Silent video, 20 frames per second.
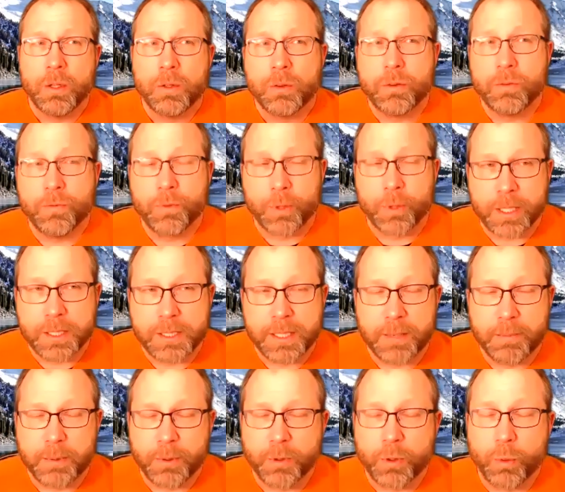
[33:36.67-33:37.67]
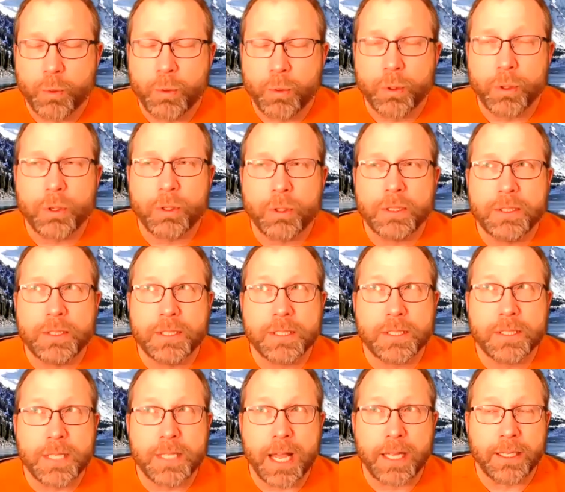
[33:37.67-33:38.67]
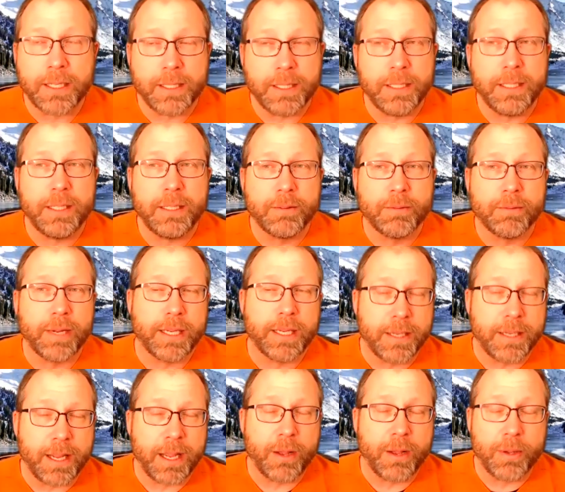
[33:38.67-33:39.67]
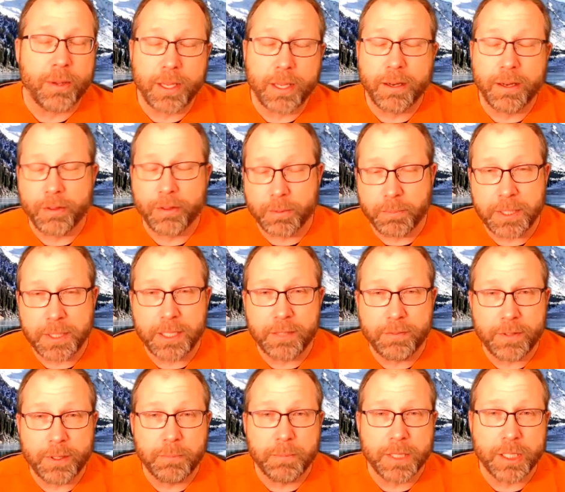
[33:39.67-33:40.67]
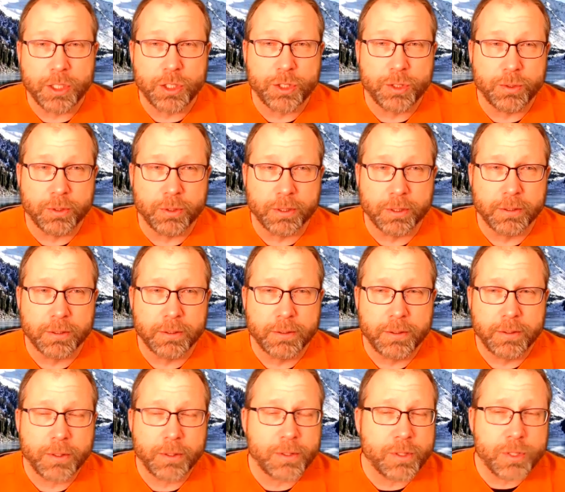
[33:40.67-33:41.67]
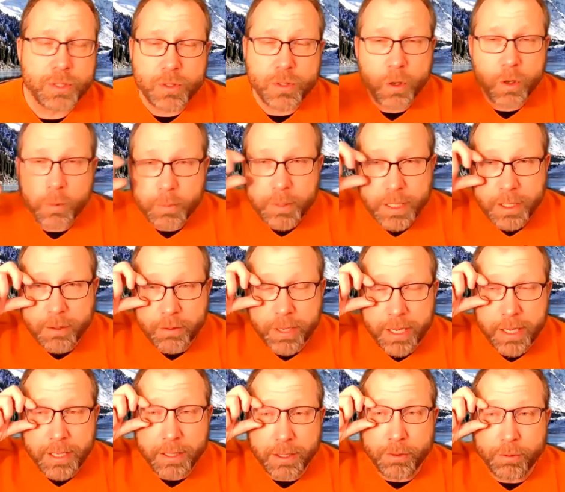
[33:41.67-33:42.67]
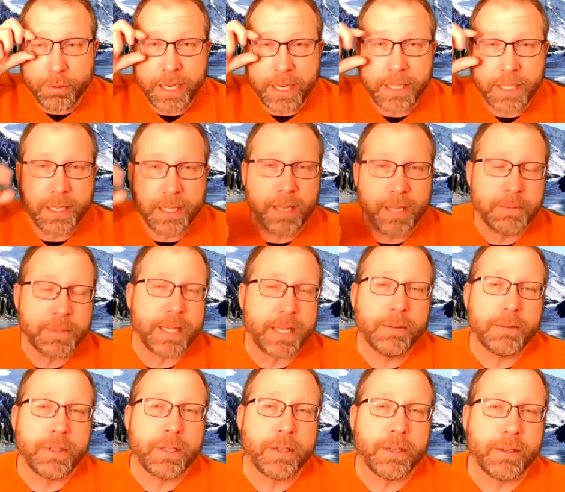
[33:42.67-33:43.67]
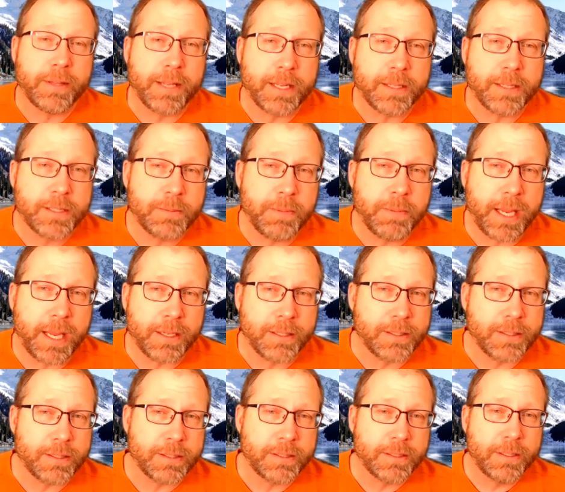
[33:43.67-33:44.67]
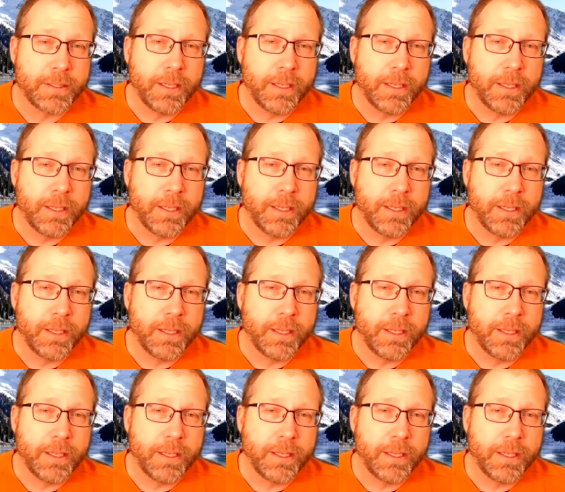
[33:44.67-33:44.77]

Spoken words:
For example, the world does not need right now another PvP shooter. There are so many great games out there in that space.